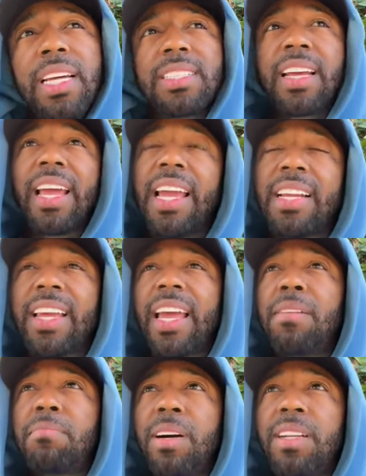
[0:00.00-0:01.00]
That's like
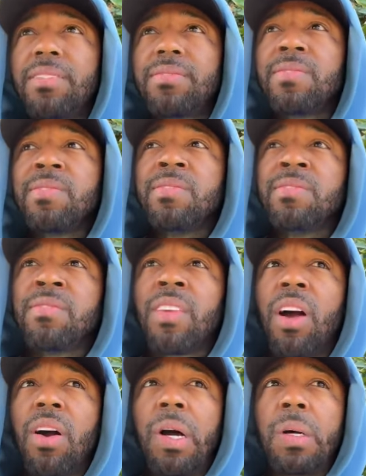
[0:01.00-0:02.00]
8K a month.
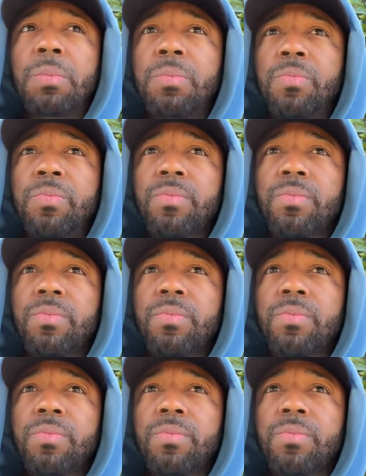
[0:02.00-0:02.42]
Um,